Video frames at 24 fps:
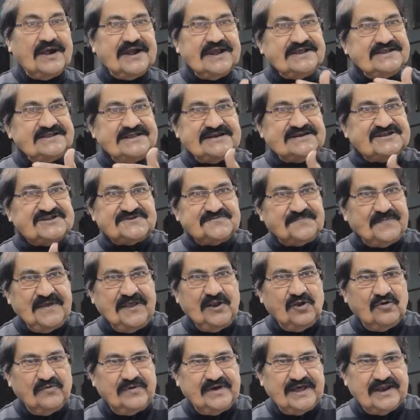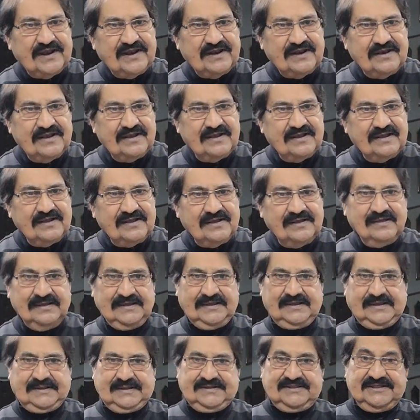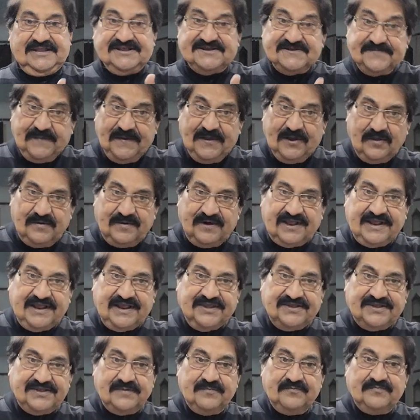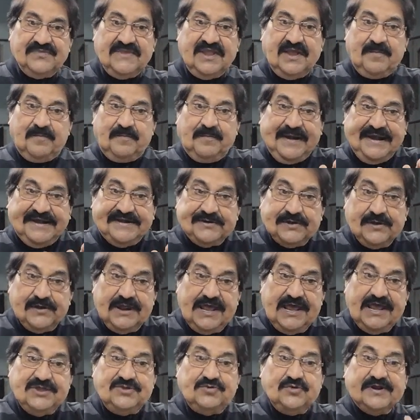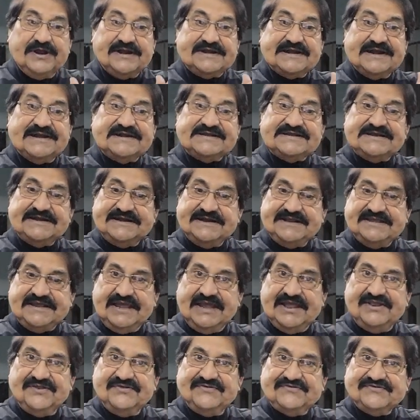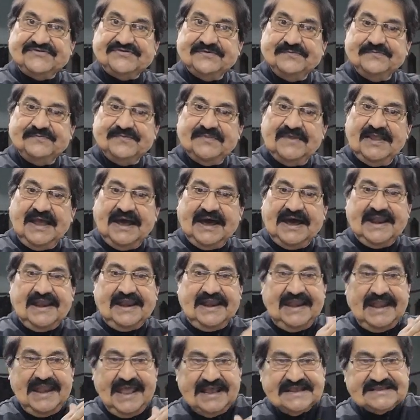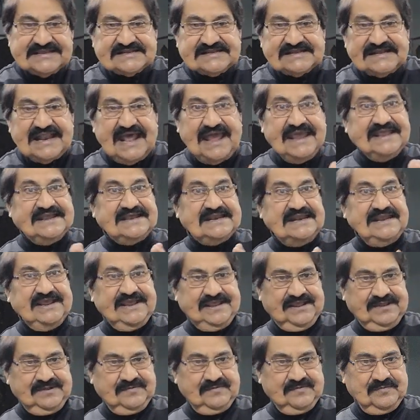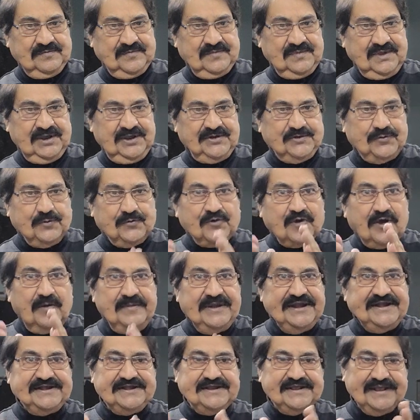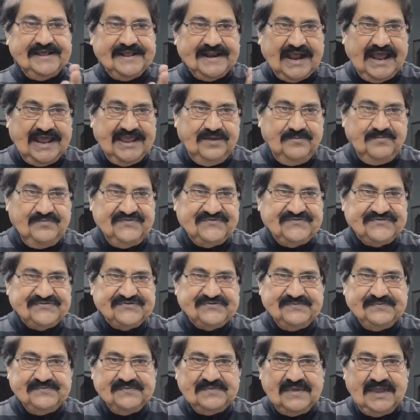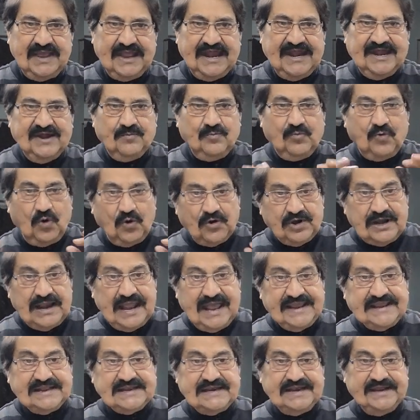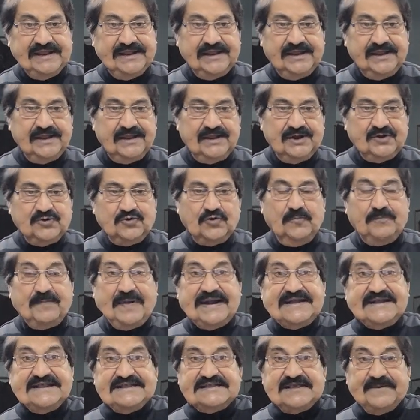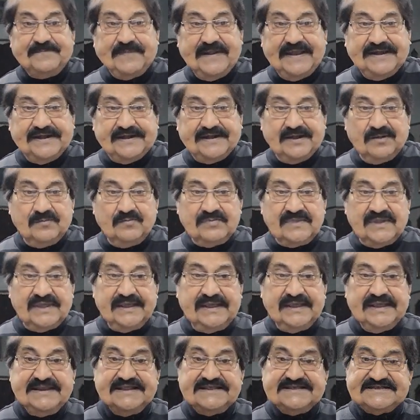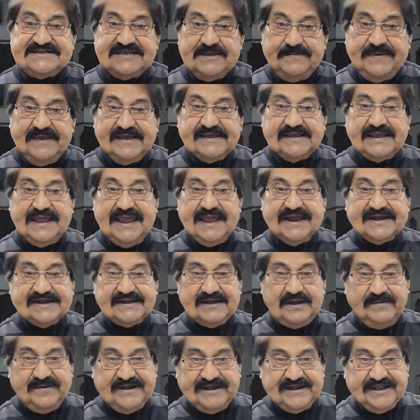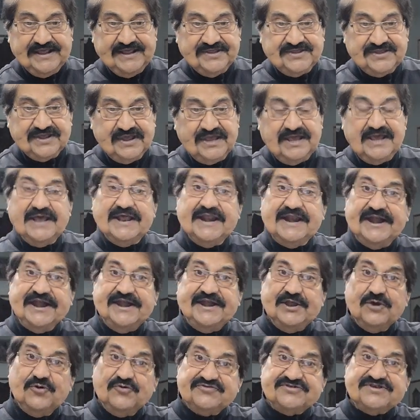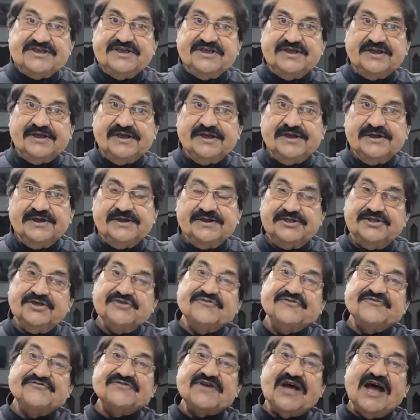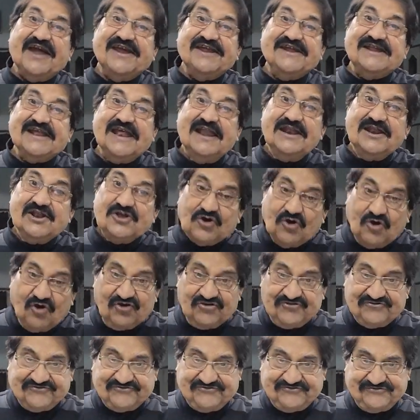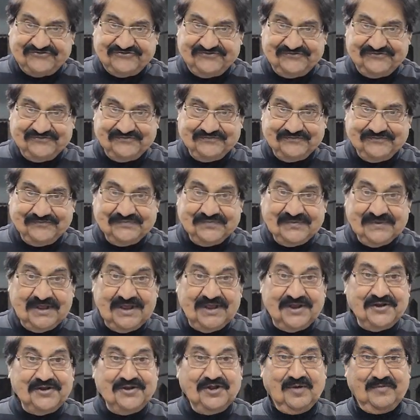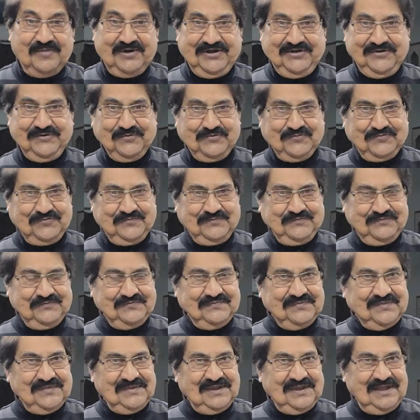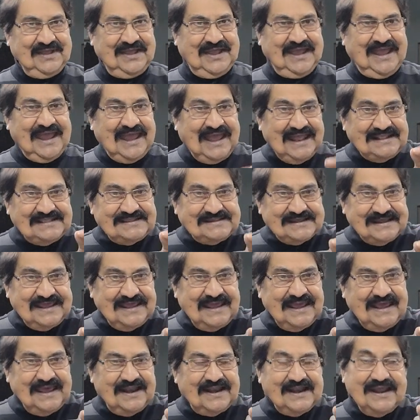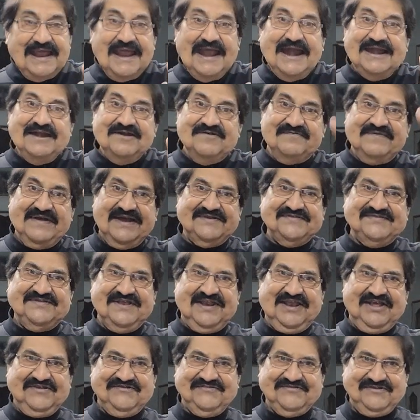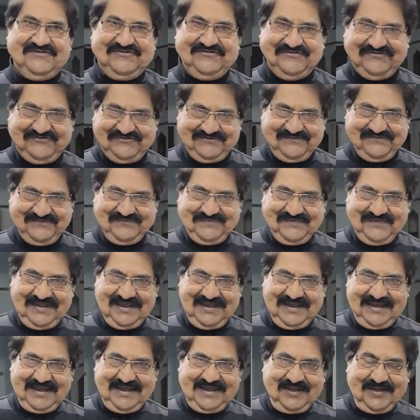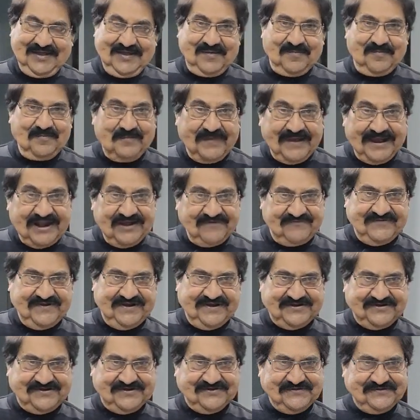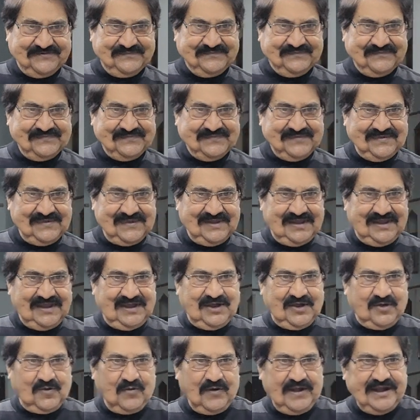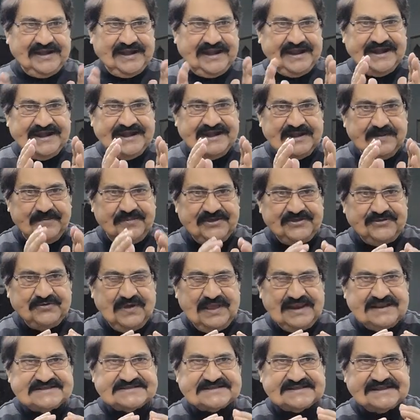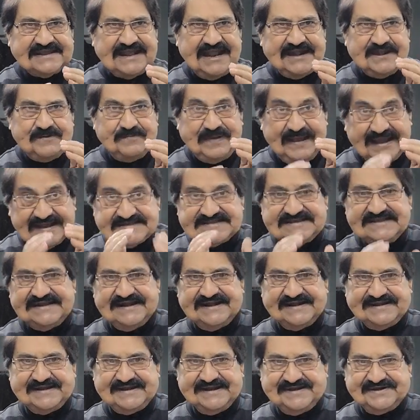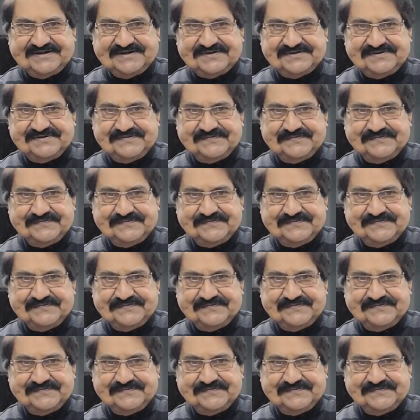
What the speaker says: What is the spillover? The spillover is better educated citizens are less likely to commit crimes and more likely to participate in civic activities, reducing the societal costs. Number two, healthcare and vaccinations. Benefit. When individuals get vaccinated,